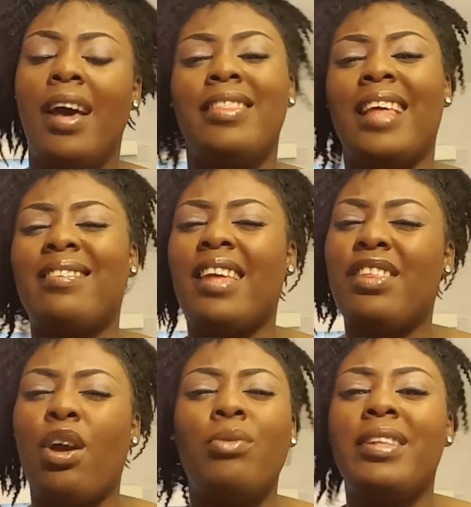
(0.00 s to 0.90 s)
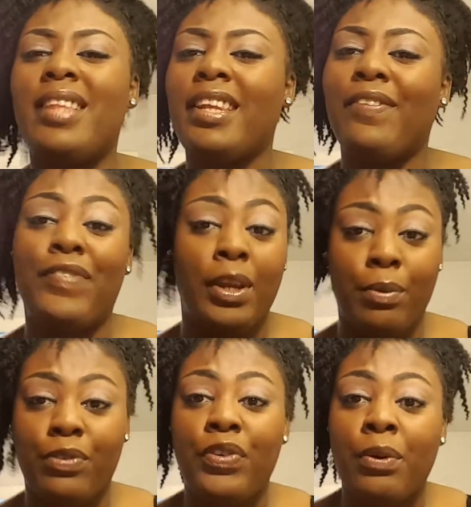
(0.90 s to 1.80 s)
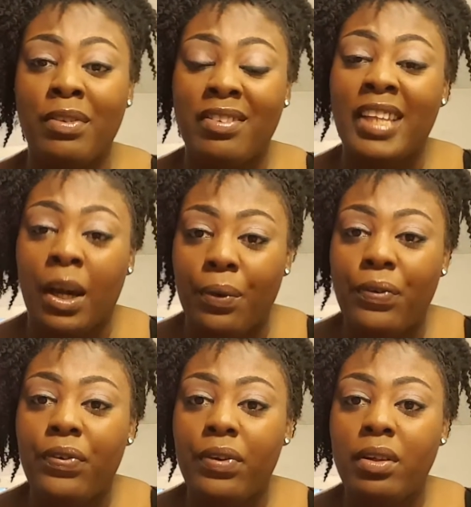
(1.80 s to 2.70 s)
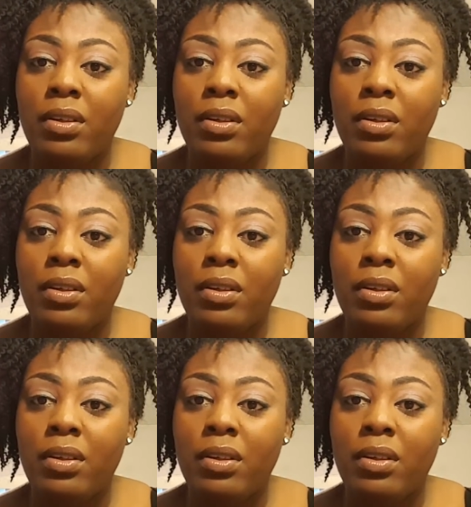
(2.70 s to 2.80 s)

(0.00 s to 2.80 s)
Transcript: They say the only thing to fear is fear itself,